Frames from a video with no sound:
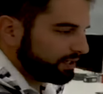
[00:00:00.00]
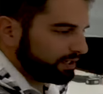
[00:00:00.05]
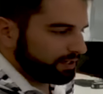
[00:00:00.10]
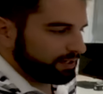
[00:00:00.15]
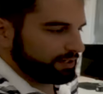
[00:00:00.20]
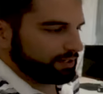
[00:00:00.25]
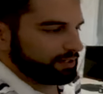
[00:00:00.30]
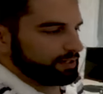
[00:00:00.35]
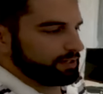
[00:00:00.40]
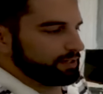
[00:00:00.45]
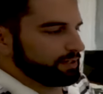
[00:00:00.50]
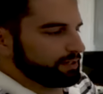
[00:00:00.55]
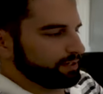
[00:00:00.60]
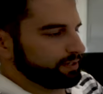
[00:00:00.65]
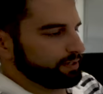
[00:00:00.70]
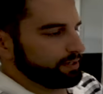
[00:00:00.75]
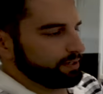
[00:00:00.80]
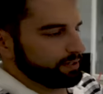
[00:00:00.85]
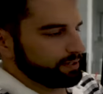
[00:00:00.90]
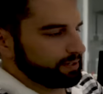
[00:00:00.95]
the
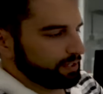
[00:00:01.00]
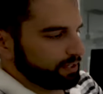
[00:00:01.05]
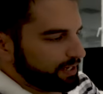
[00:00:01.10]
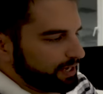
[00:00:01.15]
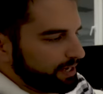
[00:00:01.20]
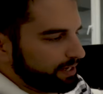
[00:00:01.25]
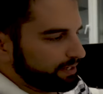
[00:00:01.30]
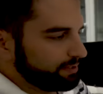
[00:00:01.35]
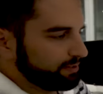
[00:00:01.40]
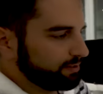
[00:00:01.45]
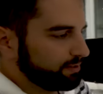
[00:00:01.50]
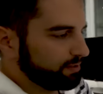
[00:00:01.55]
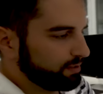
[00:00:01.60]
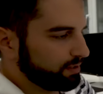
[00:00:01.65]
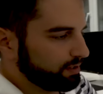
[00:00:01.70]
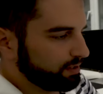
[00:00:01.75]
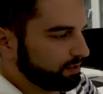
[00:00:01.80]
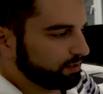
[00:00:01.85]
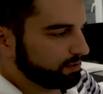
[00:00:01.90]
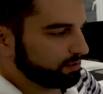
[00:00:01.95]
line
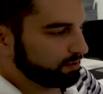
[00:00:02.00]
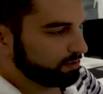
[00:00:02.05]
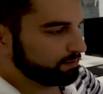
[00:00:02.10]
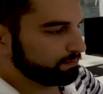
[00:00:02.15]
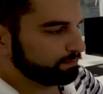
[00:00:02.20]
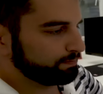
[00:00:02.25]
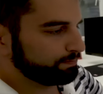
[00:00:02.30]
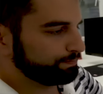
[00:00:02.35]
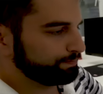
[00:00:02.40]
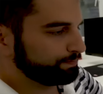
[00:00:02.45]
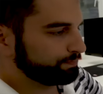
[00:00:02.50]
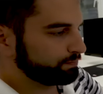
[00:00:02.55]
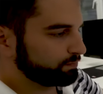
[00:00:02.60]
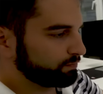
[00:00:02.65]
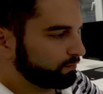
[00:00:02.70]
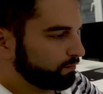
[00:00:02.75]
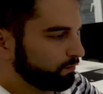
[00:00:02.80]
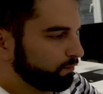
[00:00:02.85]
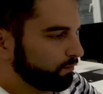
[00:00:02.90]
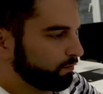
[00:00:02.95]
on
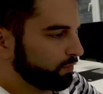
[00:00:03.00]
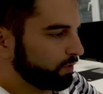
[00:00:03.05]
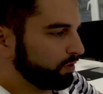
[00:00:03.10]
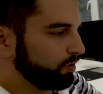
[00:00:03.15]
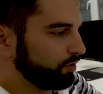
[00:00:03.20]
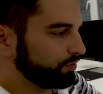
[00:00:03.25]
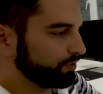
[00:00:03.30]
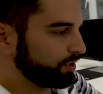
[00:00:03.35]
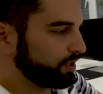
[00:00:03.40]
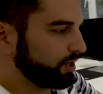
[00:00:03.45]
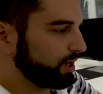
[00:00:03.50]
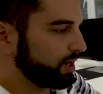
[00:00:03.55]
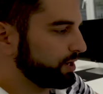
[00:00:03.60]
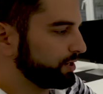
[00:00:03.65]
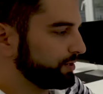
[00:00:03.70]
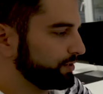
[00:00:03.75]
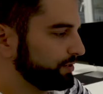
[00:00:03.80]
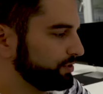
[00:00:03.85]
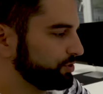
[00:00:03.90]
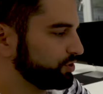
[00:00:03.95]
the
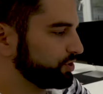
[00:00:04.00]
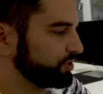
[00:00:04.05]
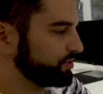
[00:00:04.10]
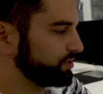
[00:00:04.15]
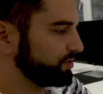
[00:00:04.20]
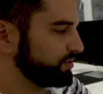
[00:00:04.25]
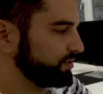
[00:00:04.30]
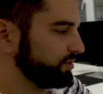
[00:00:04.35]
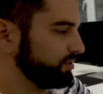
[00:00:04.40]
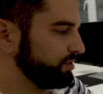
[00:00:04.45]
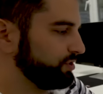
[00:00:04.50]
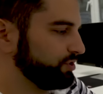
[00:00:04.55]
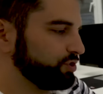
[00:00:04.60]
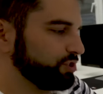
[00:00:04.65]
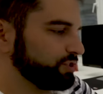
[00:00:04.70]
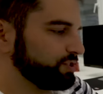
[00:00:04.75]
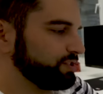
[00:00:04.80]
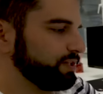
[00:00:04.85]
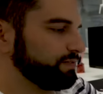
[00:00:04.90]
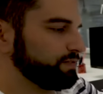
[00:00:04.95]
car, it just
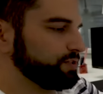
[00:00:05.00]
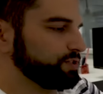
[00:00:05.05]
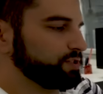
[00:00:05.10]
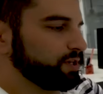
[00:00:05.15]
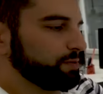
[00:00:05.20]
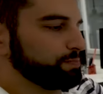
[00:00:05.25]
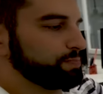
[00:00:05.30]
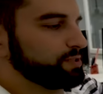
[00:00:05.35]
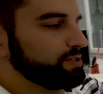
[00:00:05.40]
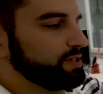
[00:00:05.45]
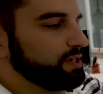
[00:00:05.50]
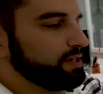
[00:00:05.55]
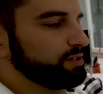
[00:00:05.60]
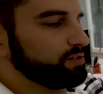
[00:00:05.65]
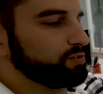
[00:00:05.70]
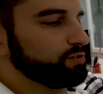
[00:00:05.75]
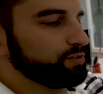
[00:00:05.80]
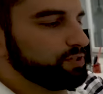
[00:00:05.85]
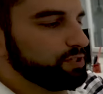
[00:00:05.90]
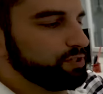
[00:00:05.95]
never stops. Yeah,
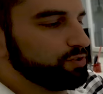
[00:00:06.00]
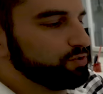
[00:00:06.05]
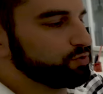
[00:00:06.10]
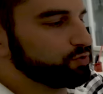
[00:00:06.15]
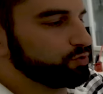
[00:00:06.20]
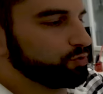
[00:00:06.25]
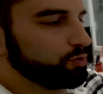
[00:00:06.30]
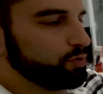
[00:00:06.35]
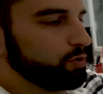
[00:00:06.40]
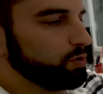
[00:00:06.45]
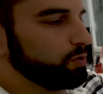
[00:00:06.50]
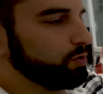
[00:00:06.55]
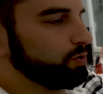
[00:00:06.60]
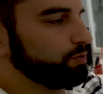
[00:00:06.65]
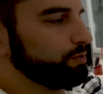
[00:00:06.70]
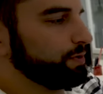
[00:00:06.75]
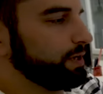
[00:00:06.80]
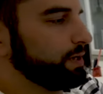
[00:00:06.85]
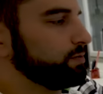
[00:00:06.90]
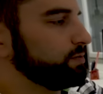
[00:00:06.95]
it continues to go all
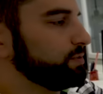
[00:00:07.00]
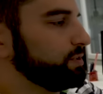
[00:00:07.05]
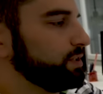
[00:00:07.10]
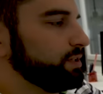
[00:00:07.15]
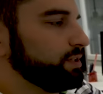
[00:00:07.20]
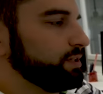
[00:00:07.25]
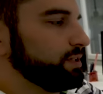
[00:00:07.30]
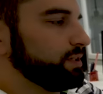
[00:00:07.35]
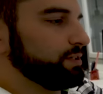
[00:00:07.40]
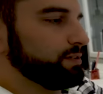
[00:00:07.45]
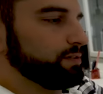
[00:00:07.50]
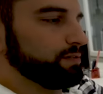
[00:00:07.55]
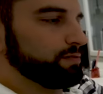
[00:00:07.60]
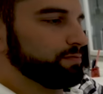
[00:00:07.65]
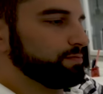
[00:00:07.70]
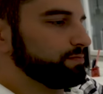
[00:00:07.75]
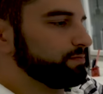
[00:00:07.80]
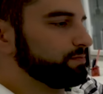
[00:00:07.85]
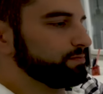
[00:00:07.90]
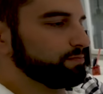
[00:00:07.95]
around and then
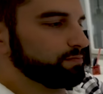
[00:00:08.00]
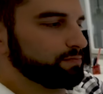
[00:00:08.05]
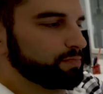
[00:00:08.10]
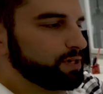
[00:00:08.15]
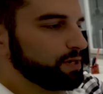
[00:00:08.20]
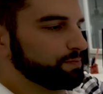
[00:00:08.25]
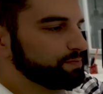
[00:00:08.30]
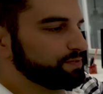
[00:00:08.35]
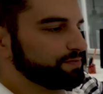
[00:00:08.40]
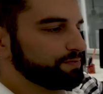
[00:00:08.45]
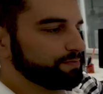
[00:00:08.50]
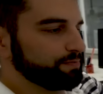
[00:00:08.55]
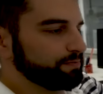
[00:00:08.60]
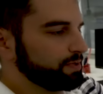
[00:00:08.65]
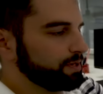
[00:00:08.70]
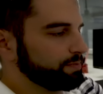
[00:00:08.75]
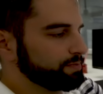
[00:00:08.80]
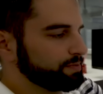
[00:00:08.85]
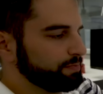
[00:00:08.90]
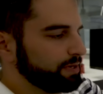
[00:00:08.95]
comes
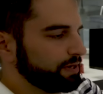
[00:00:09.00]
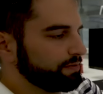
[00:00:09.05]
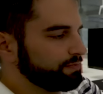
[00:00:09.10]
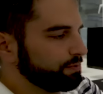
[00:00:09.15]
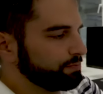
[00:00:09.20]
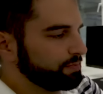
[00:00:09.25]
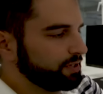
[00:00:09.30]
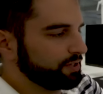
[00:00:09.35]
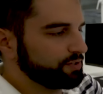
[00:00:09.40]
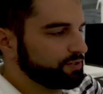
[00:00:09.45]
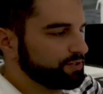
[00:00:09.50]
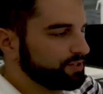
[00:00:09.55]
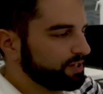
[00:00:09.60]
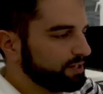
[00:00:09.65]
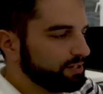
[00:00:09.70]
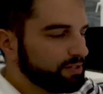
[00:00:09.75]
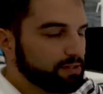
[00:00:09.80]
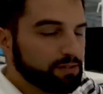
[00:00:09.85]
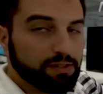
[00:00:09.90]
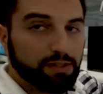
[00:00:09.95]
back from the other
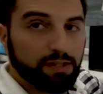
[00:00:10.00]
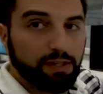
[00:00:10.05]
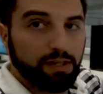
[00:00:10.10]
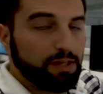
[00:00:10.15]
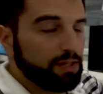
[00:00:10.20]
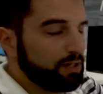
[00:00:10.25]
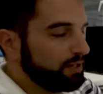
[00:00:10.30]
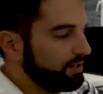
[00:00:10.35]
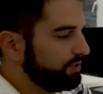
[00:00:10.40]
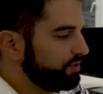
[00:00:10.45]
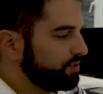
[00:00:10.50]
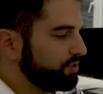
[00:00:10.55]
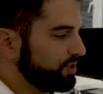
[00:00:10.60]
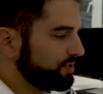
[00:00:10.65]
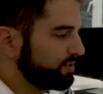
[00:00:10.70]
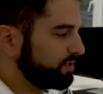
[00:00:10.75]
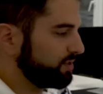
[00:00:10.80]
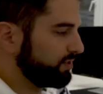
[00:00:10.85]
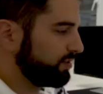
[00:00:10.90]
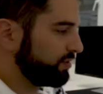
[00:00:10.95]
side. It's
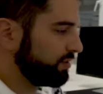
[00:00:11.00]
just